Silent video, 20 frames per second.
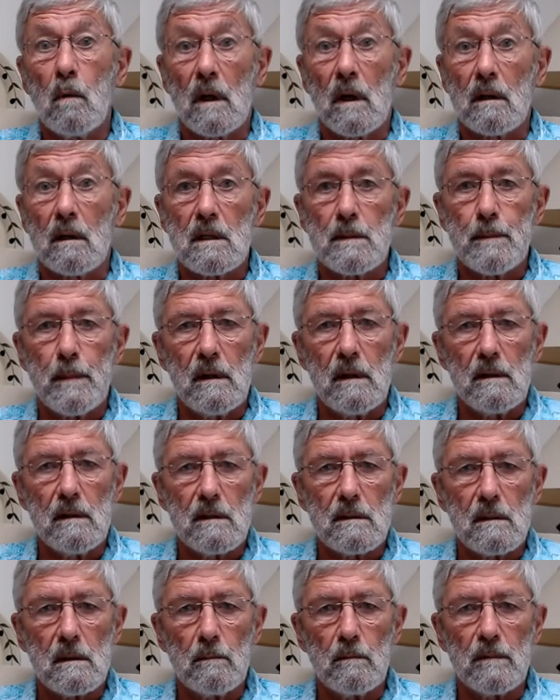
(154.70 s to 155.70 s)

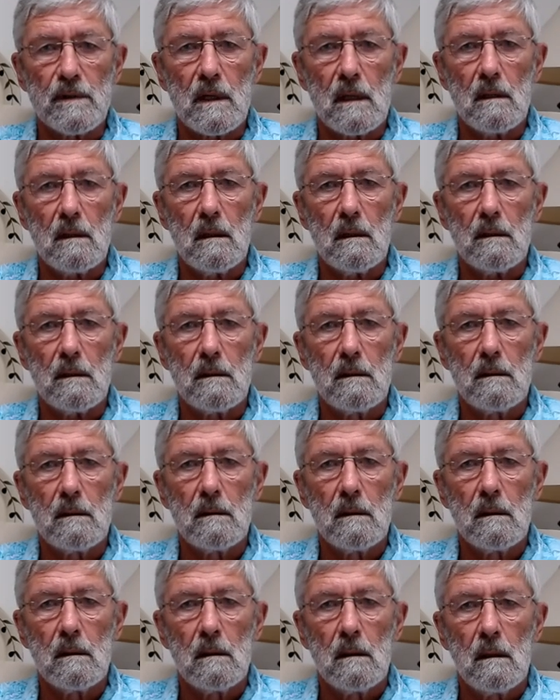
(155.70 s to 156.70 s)
experience, it was called.
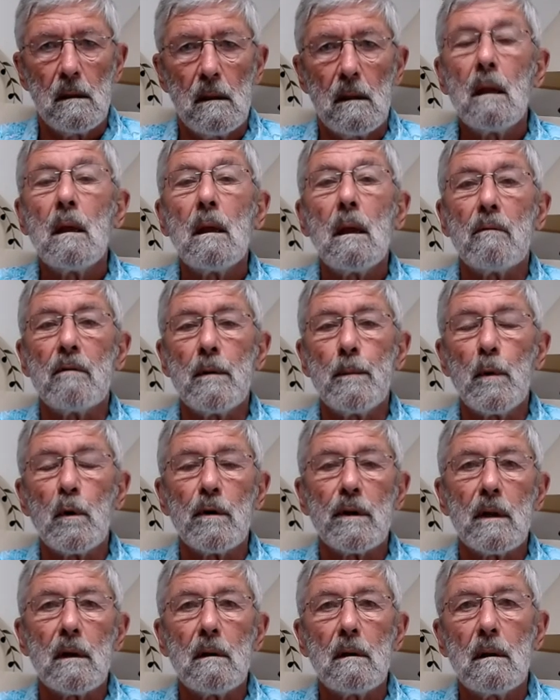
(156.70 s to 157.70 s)
Every
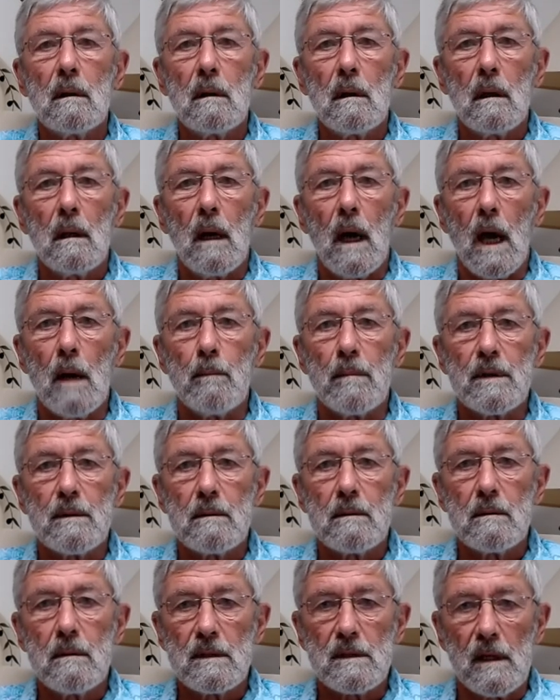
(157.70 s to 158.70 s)
morning, I would
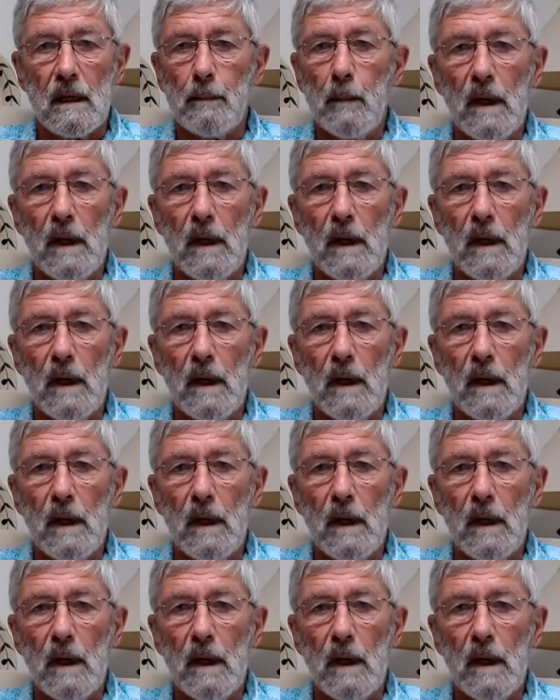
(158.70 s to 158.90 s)
stick my